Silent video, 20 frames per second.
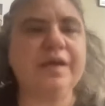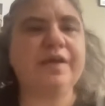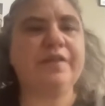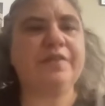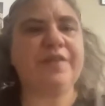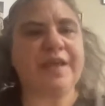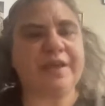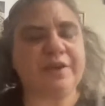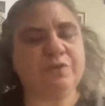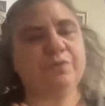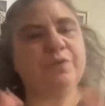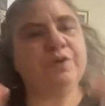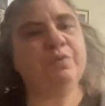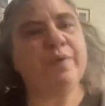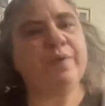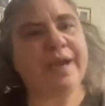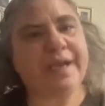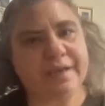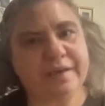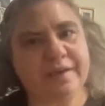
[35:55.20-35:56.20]
then if we
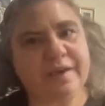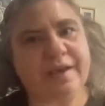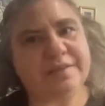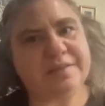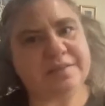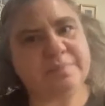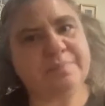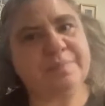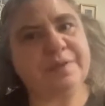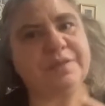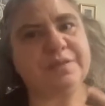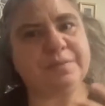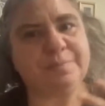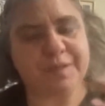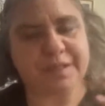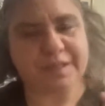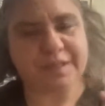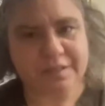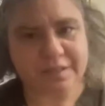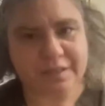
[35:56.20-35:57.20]
recognize the
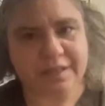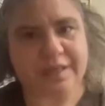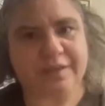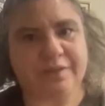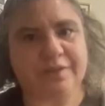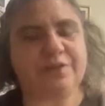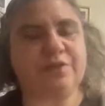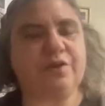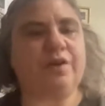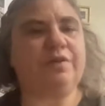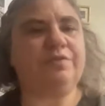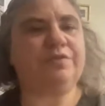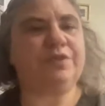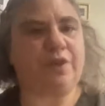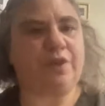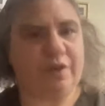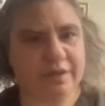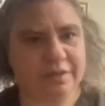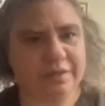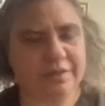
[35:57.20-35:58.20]
multiplicity in the Song of
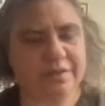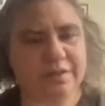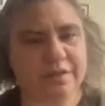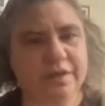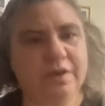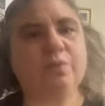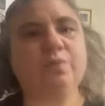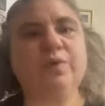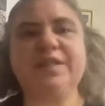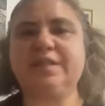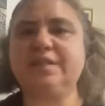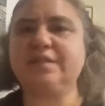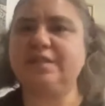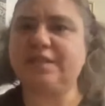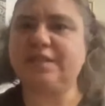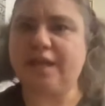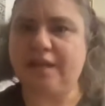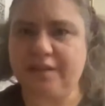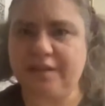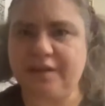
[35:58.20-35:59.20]
Songs, what this is
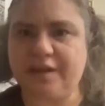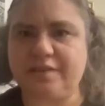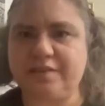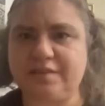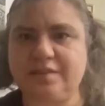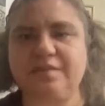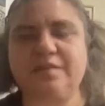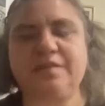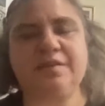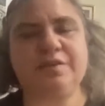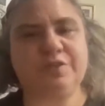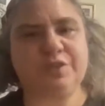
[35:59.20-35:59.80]
telling us is there's